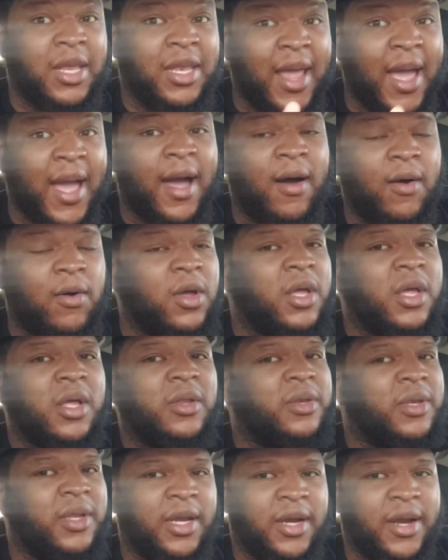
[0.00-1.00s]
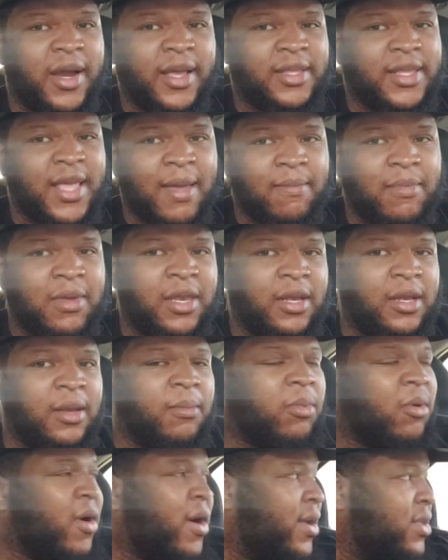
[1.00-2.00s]
And now there ain't that many
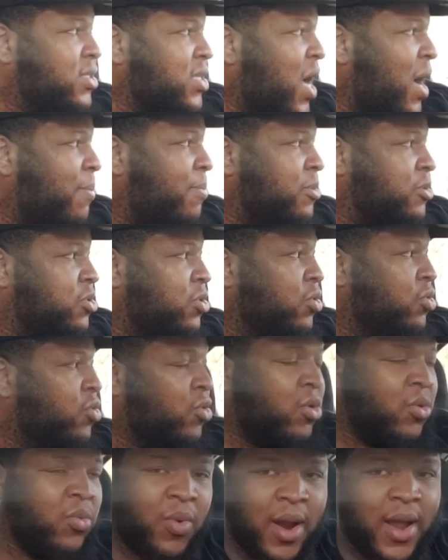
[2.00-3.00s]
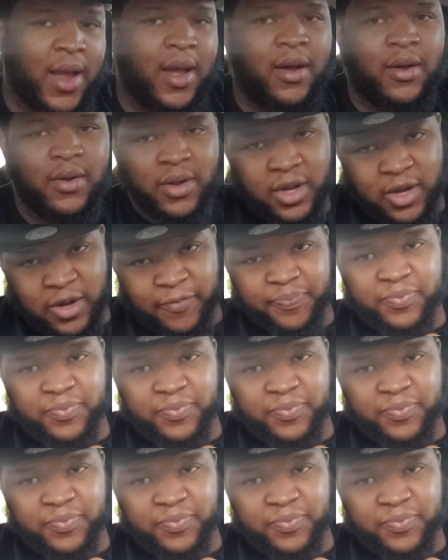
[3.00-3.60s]
LeBron topics to go around.